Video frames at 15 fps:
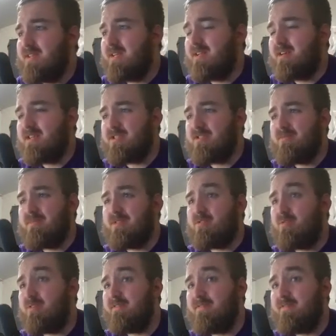They lost to them in
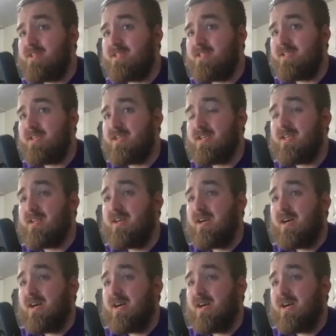2015.